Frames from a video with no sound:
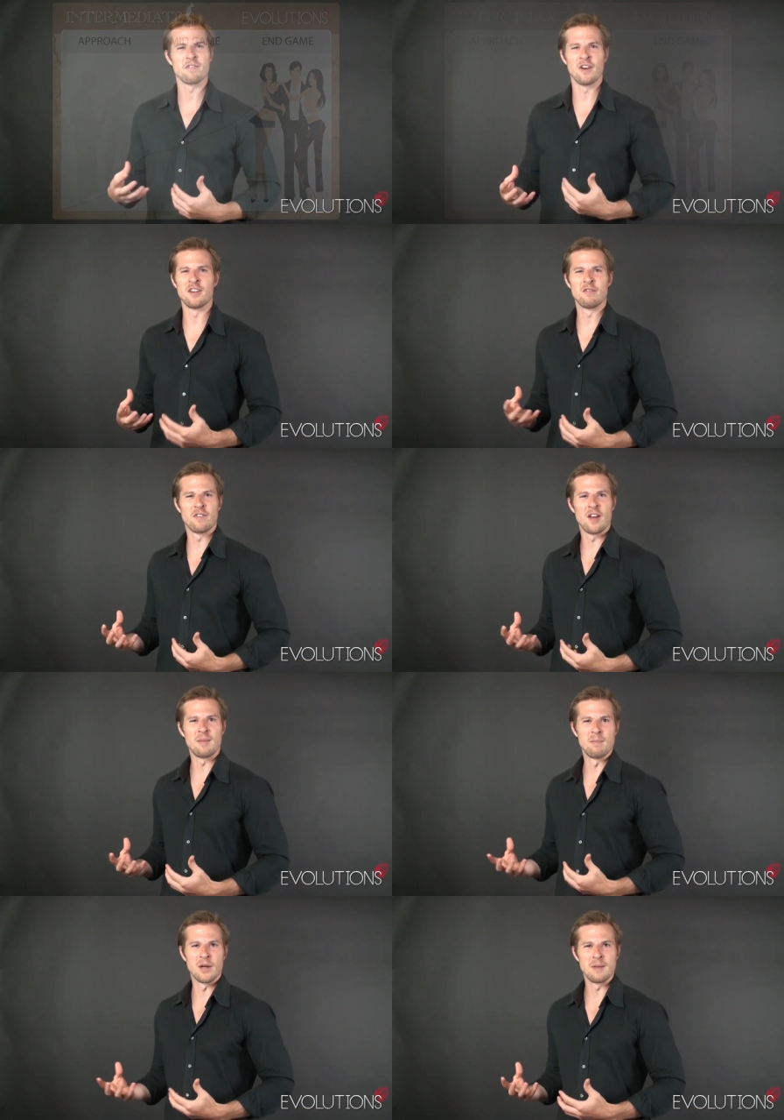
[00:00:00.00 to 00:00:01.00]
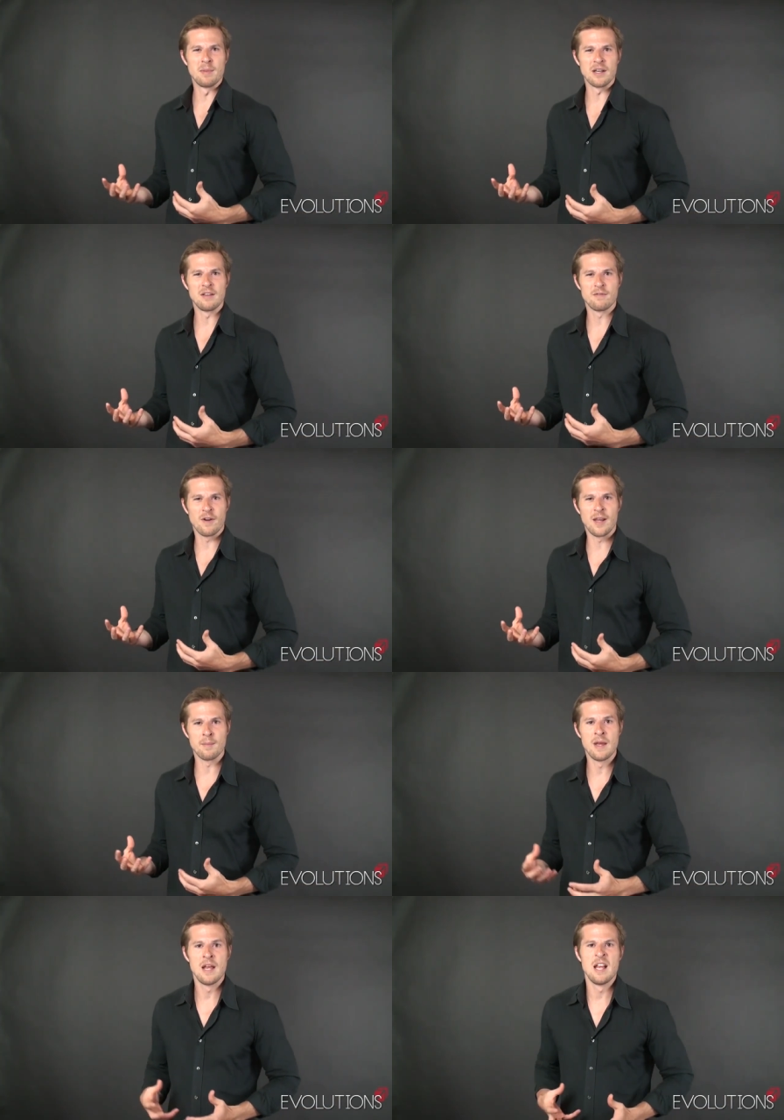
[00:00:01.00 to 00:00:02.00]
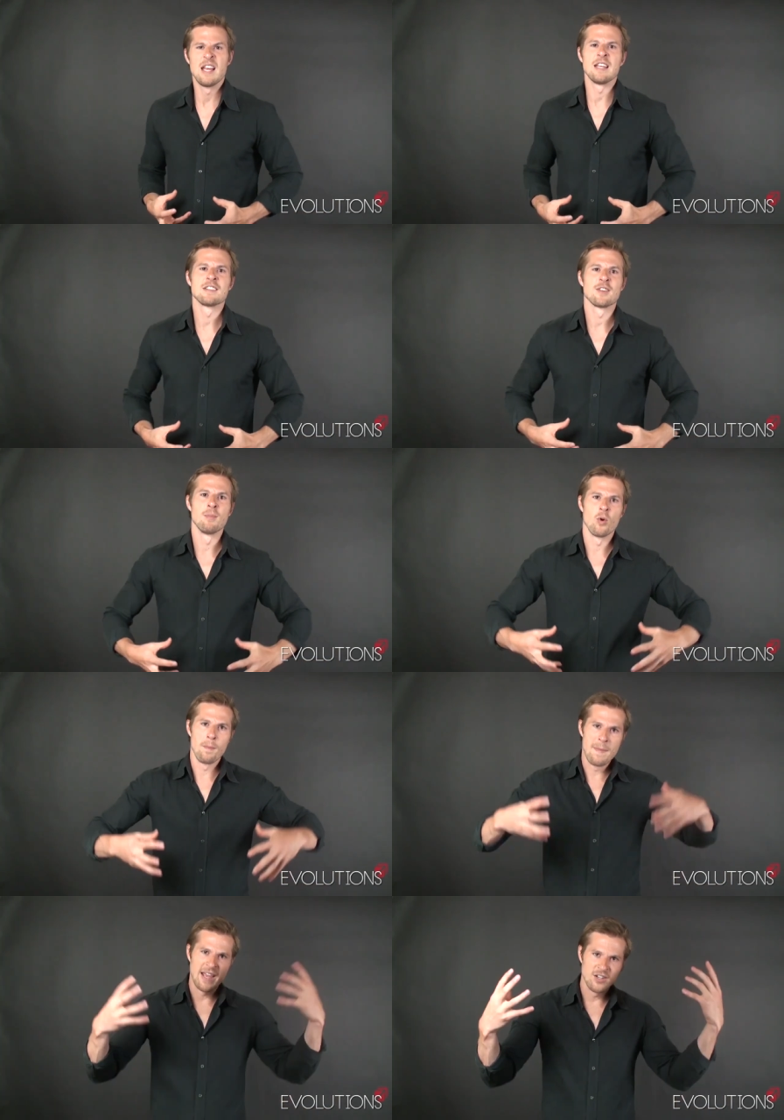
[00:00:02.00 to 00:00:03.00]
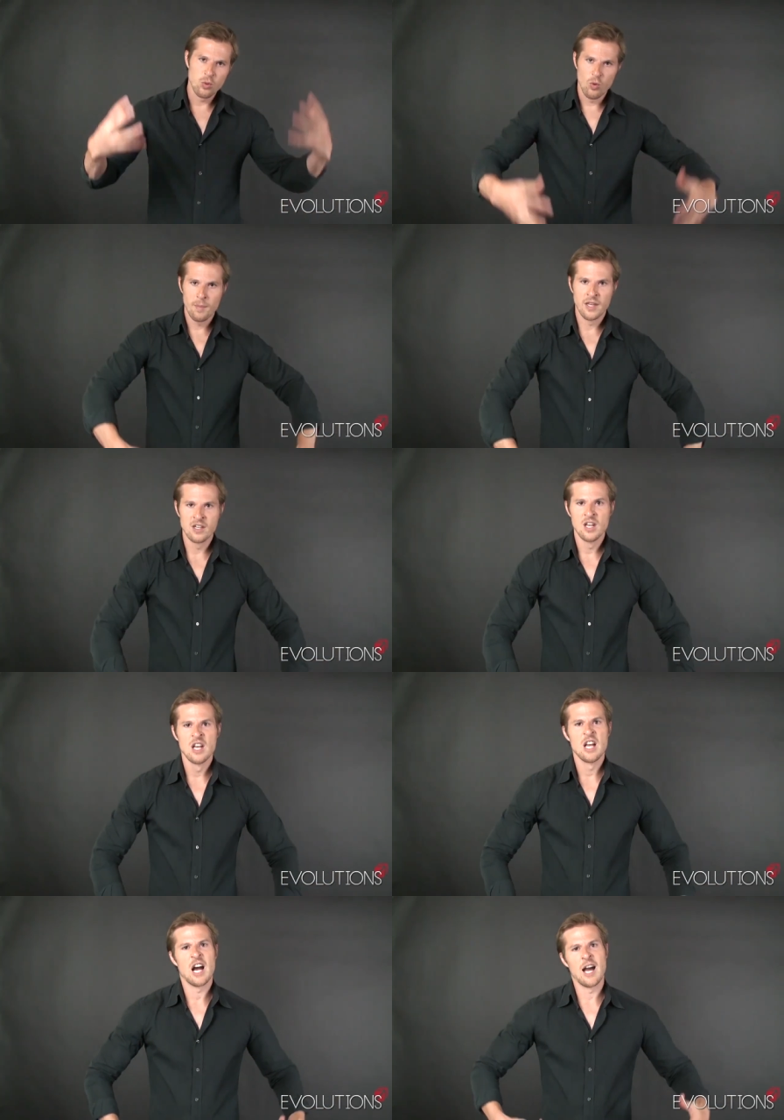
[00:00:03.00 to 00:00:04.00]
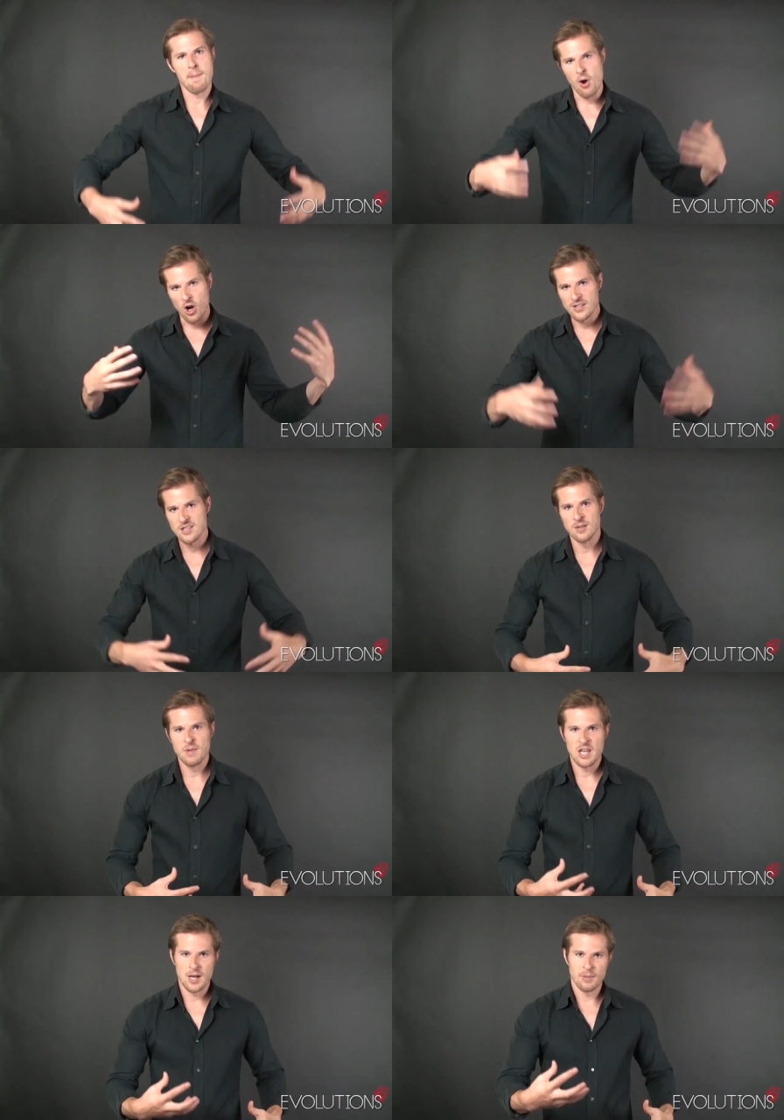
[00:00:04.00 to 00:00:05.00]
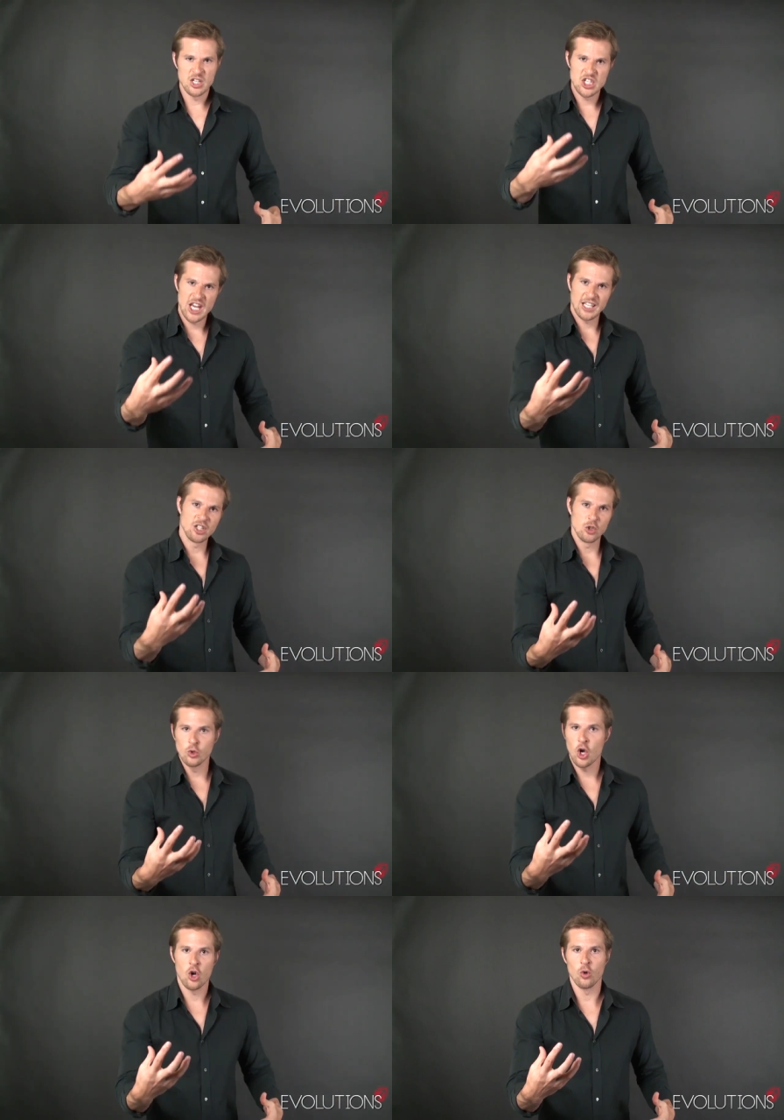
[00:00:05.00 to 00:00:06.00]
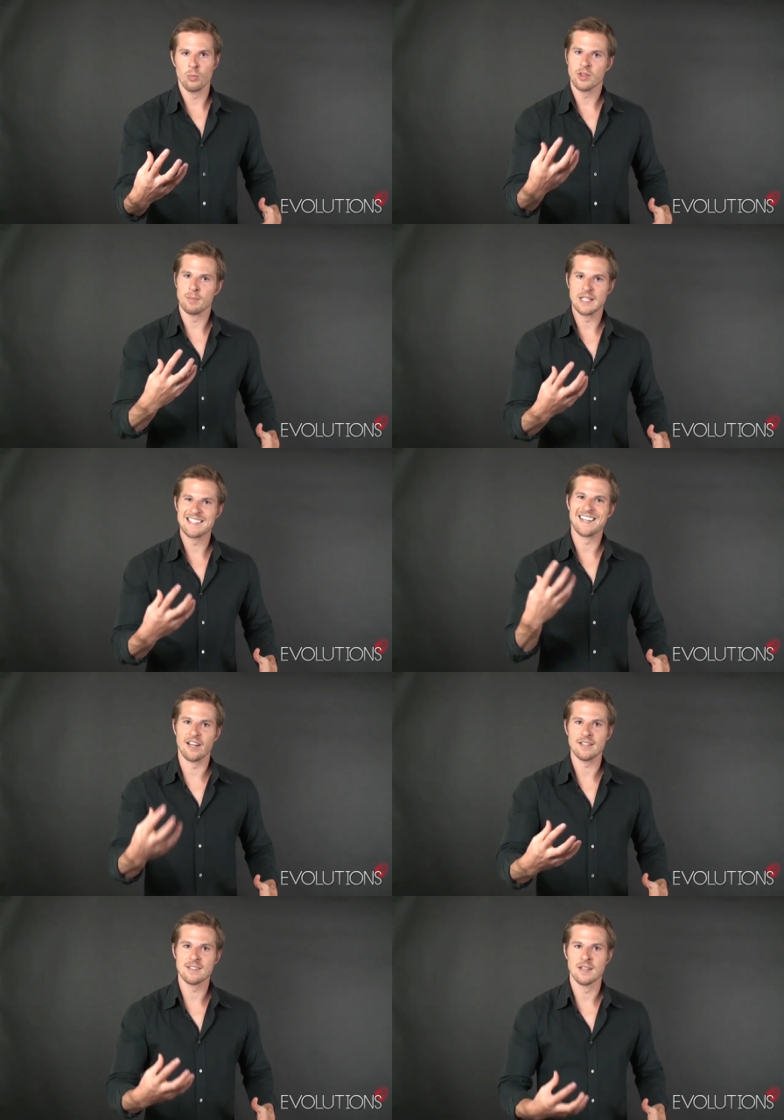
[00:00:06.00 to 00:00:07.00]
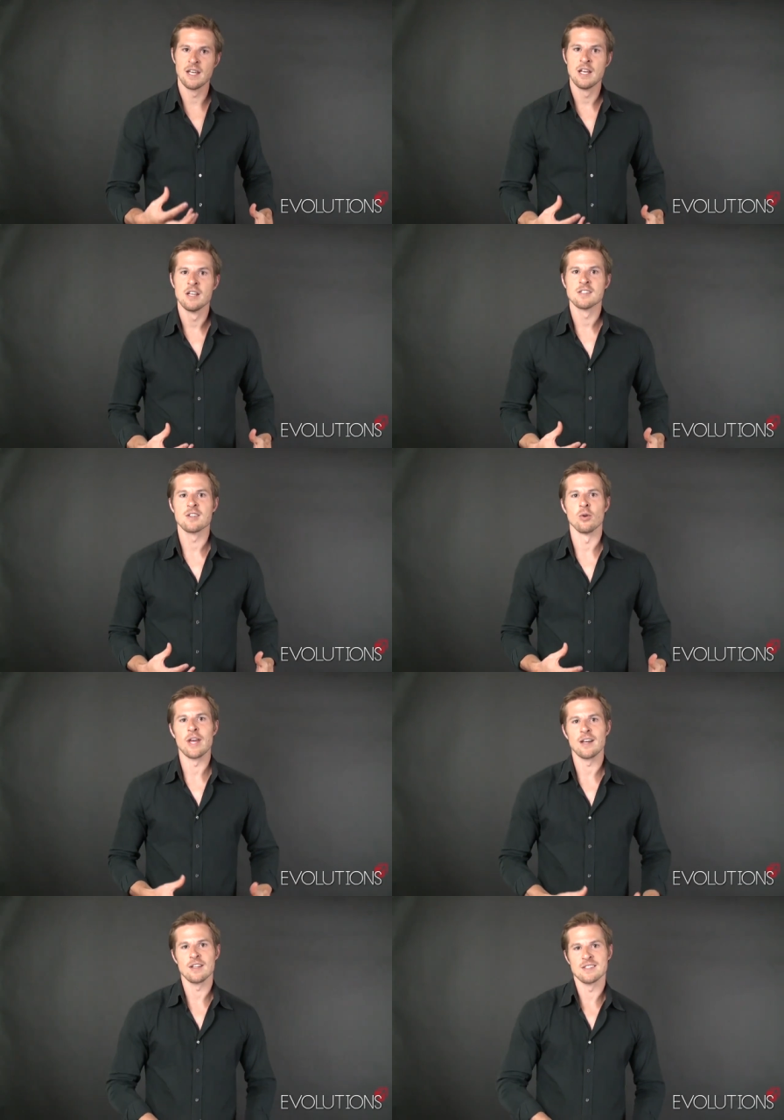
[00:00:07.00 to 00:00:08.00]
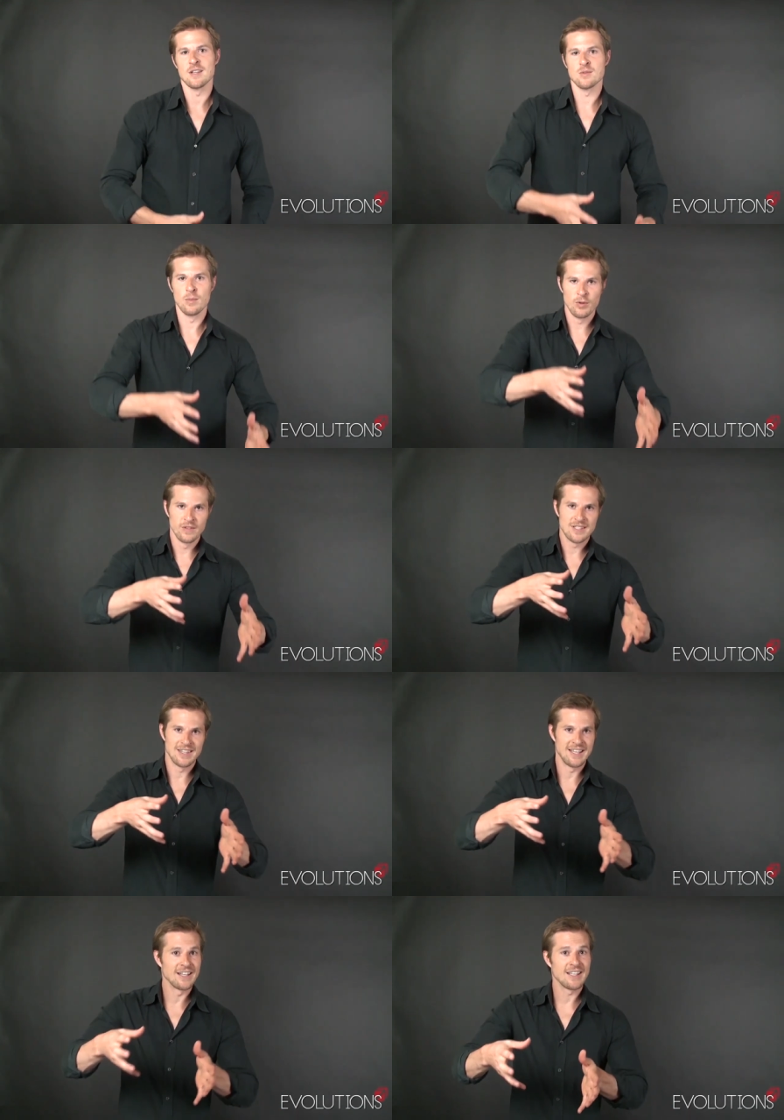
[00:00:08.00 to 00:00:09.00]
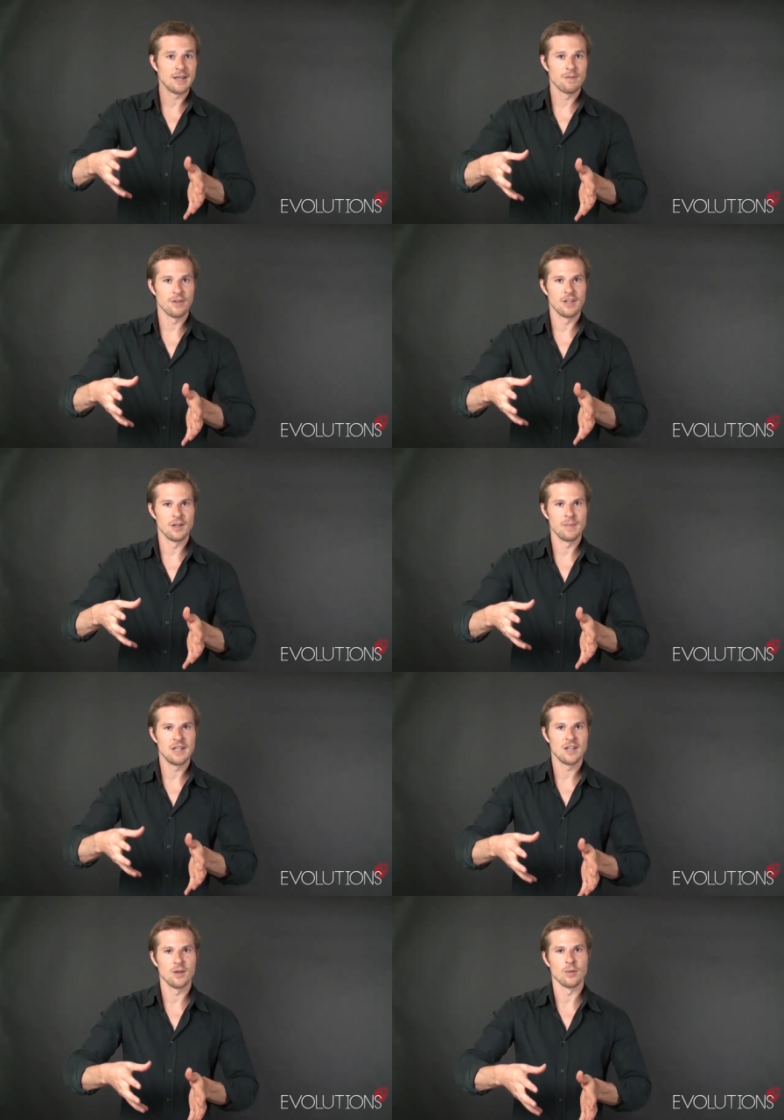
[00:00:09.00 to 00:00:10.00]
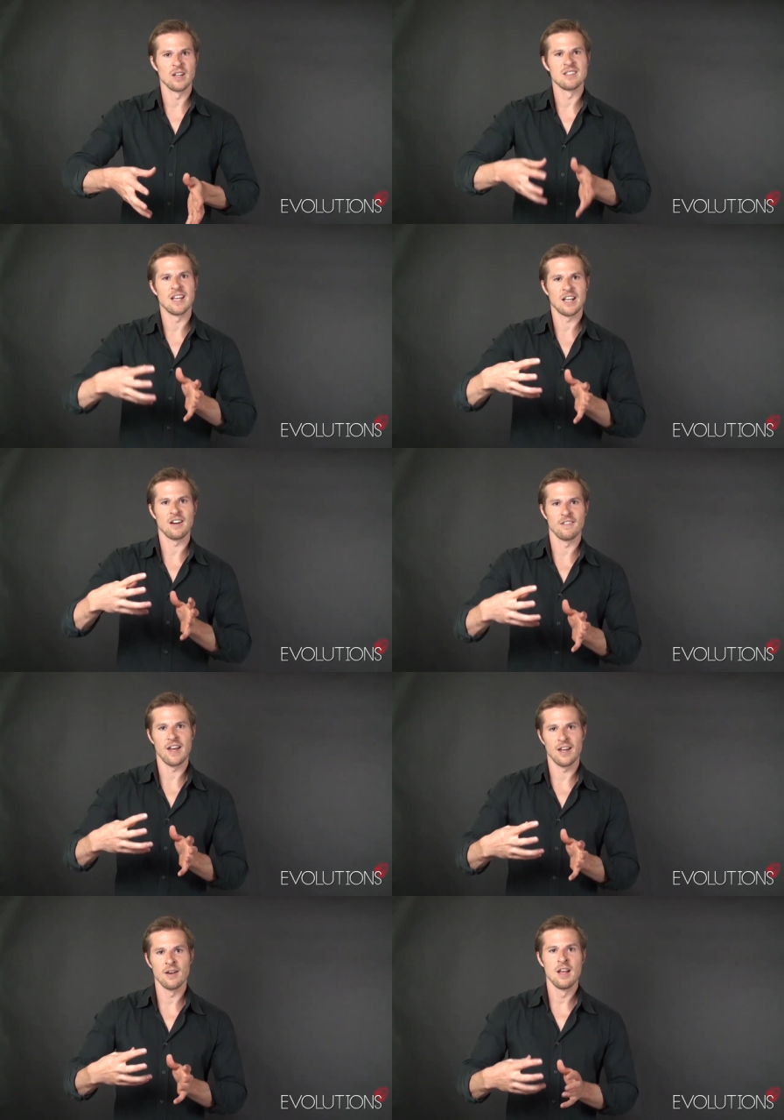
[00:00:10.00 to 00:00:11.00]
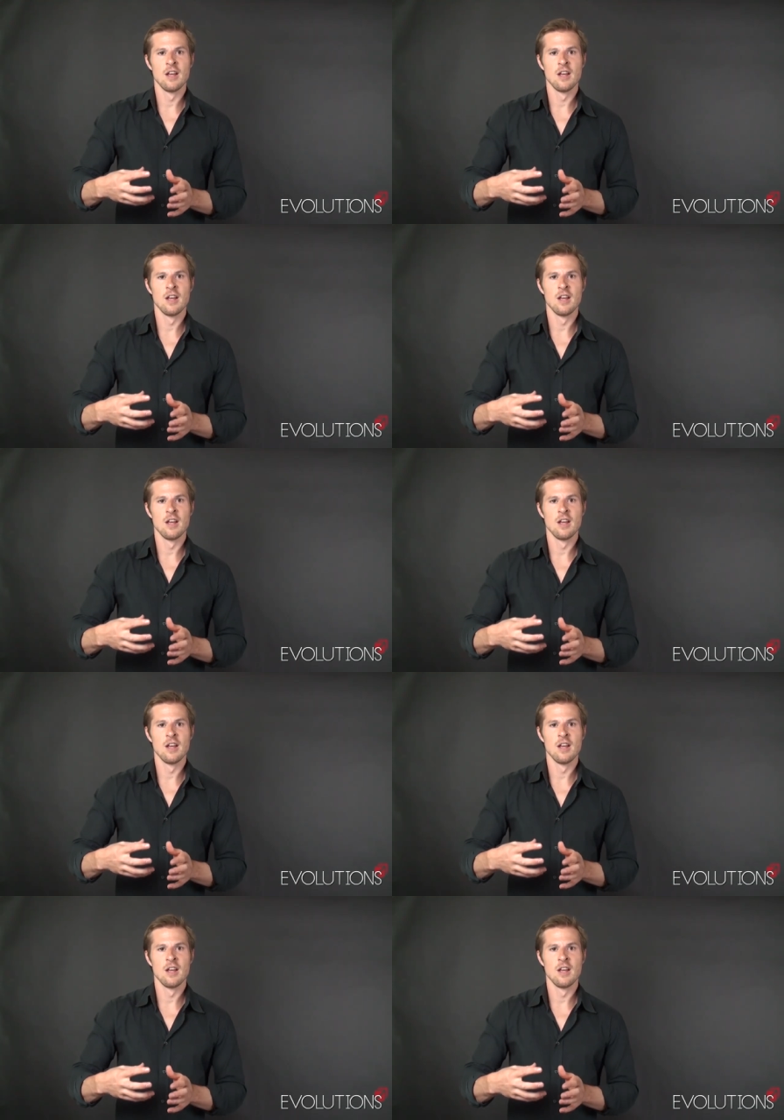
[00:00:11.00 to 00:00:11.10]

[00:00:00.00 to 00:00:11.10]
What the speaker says: friend-to-friend, buddy-buddy frame into the more man-to-woman, I'm awesome and I'm going to take you home with me tonight. So that is as we move into the end game for the intermediate, we're going to take care of that.